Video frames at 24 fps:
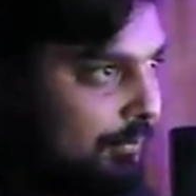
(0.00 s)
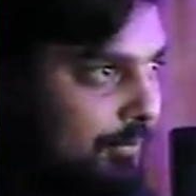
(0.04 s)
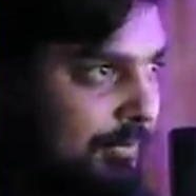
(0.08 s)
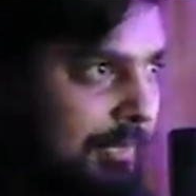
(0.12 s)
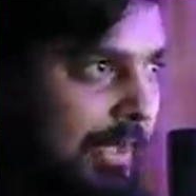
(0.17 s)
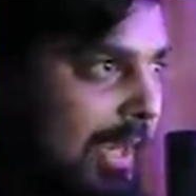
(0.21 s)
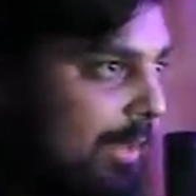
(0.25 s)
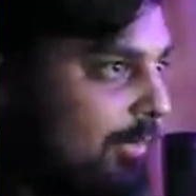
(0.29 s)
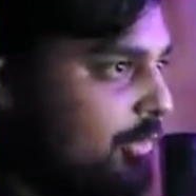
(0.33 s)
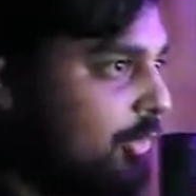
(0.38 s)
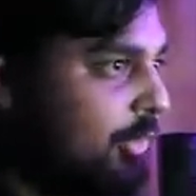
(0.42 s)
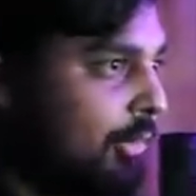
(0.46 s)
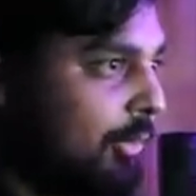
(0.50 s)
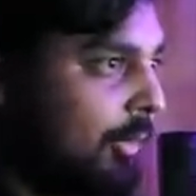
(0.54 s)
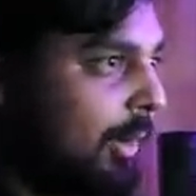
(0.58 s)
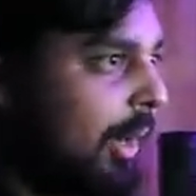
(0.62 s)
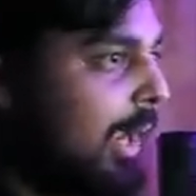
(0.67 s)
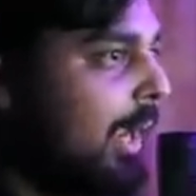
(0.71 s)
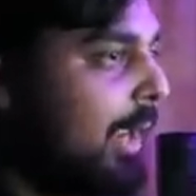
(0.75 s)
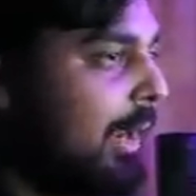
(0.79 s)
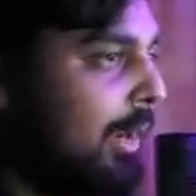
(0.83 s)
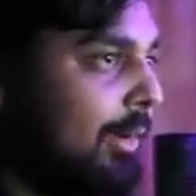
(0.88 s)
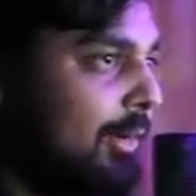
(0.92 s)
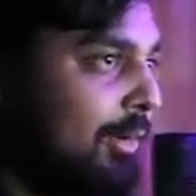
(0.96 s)
That's
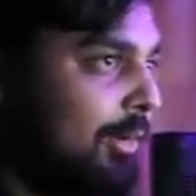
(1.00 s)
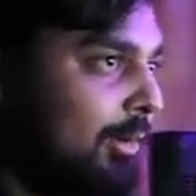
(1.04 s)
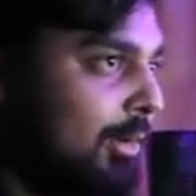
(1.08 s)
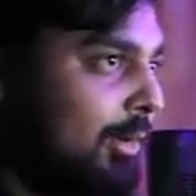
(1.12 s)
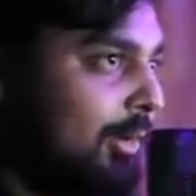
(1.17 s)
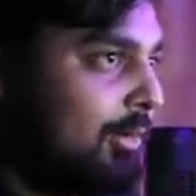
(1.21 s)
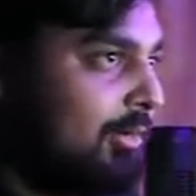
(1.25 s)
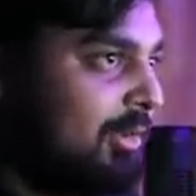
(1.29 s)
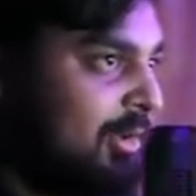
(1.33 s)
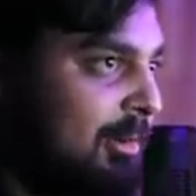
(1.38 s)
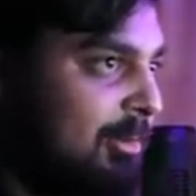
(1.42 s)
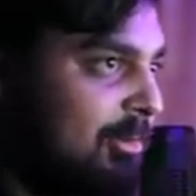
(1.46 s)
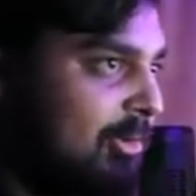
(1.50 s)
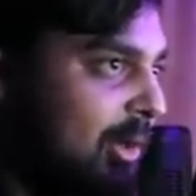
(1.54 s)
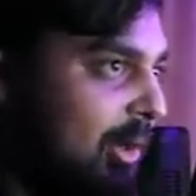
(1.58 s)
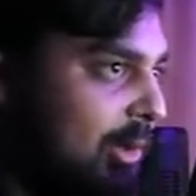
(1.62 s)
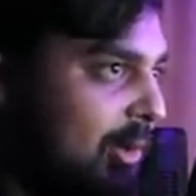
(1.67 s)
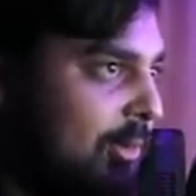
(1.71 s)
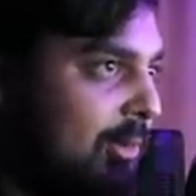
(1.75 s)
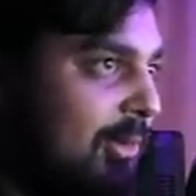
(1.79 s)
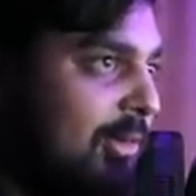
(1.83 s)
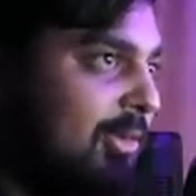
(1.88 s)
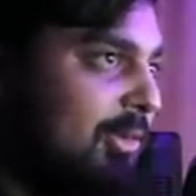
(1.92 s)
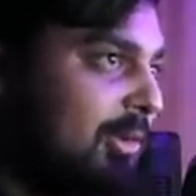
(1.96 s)
great. It seems like
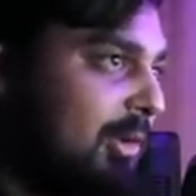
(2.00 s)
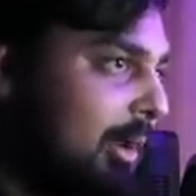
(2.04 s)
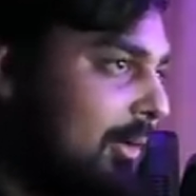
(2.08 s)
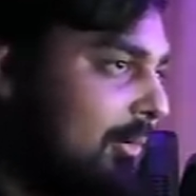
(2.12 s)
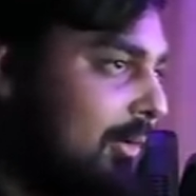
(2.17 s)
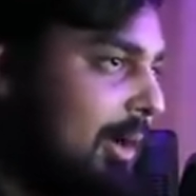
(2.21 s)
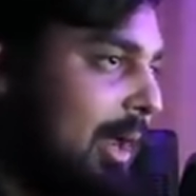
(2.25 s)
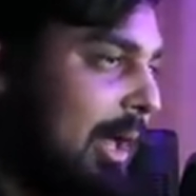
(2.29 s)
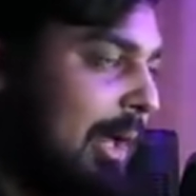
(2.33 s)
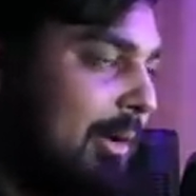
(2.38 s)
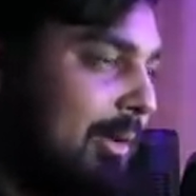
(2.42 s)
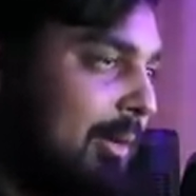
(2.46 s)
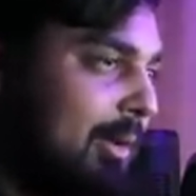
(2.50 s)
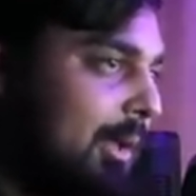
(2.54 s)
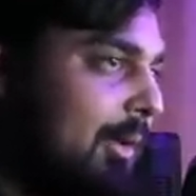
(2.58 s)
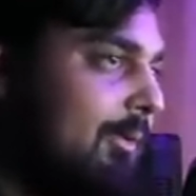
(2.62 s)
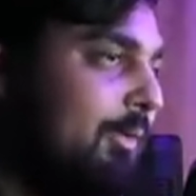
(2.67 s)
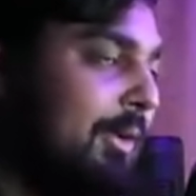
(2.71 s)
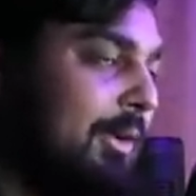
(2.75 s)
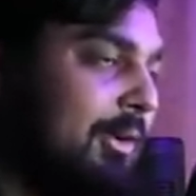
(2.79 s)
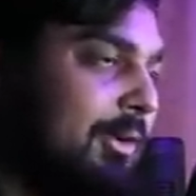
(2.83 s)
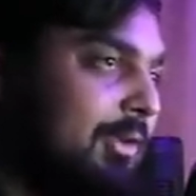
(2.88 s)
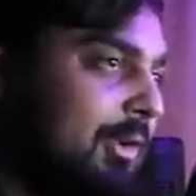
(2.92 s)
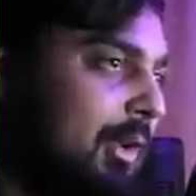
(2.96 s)
you discovered how to love
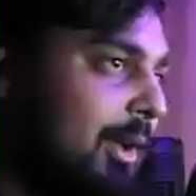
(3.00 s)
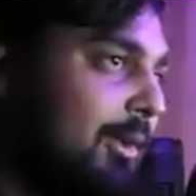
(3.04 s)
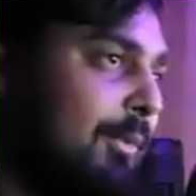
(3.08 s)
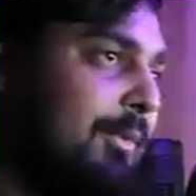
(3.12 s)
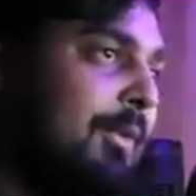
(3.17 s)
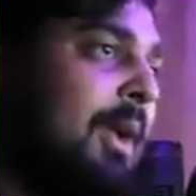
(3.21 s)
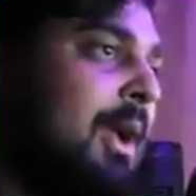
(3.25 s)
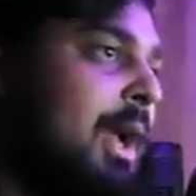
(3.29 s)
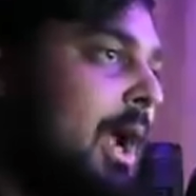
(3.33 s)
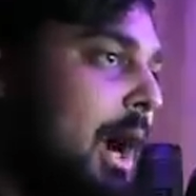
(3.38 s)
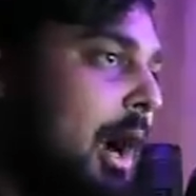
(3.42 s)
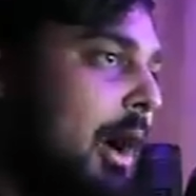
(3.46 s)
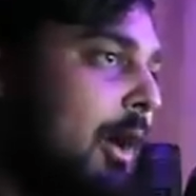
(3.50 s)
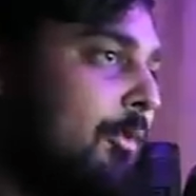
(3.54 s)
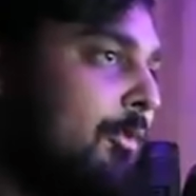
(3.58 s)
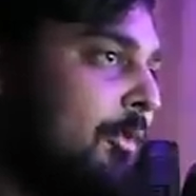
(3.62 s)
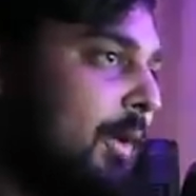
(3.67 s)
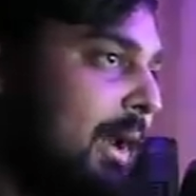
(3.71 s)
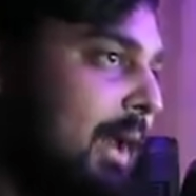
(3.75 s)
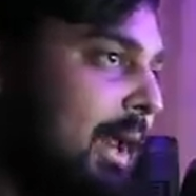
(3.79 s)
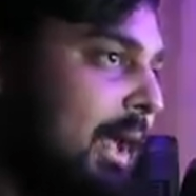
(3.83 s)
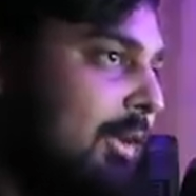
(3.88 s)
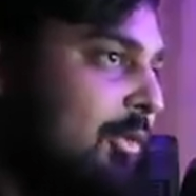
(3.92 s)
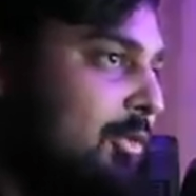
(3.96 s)
yourself. Our
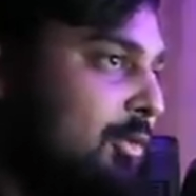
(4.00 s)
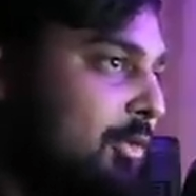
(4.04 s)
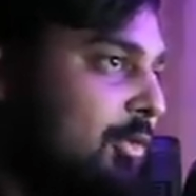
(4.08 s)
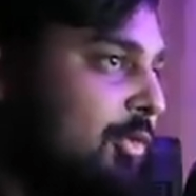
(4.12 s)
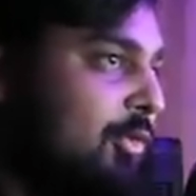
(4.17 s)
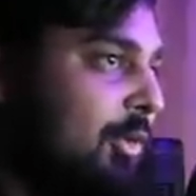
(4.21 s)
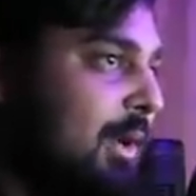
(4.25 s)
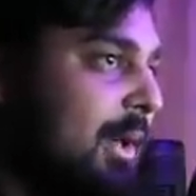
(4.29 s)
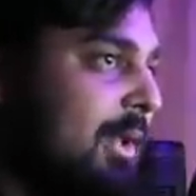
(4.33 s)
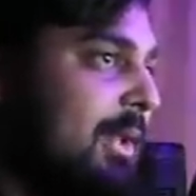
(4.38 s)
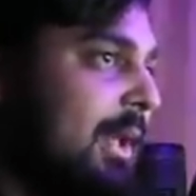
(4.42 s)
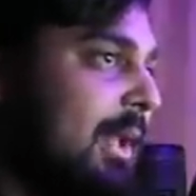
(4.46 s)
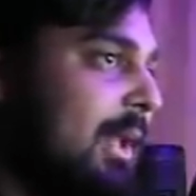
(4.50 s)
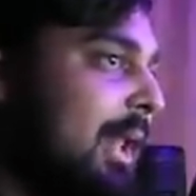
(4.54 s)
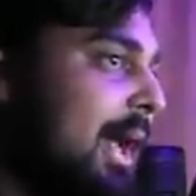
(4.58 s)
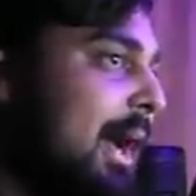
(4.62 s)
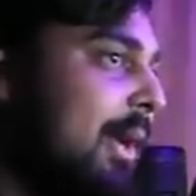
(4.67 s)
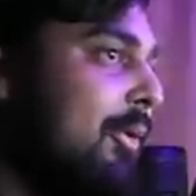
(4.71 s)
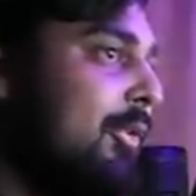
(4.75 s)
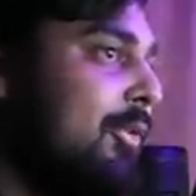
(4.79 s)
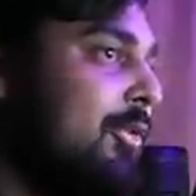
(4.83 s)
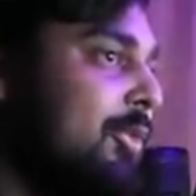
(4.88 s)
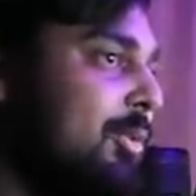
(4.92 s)
financial strength allowed us